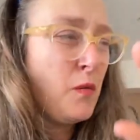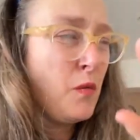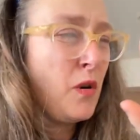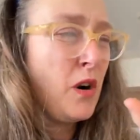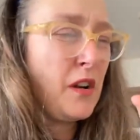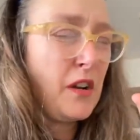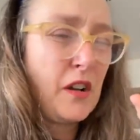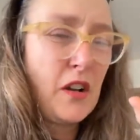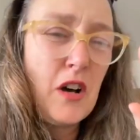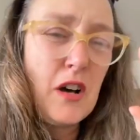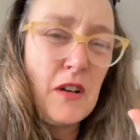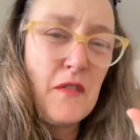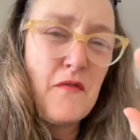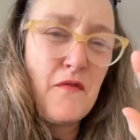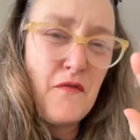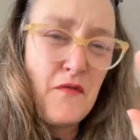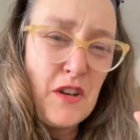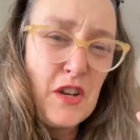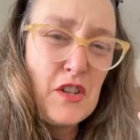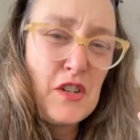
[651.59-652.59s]
what a kind
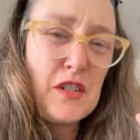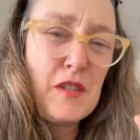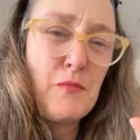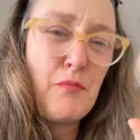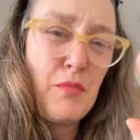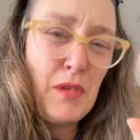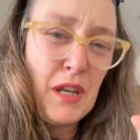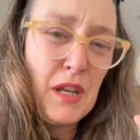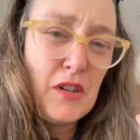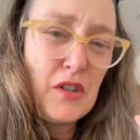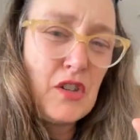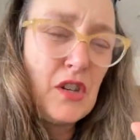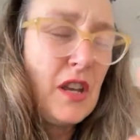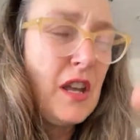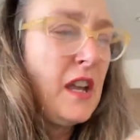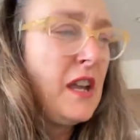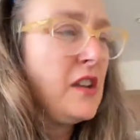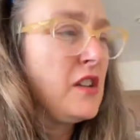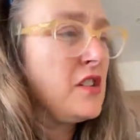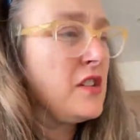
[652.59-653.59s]
of vicious bitch,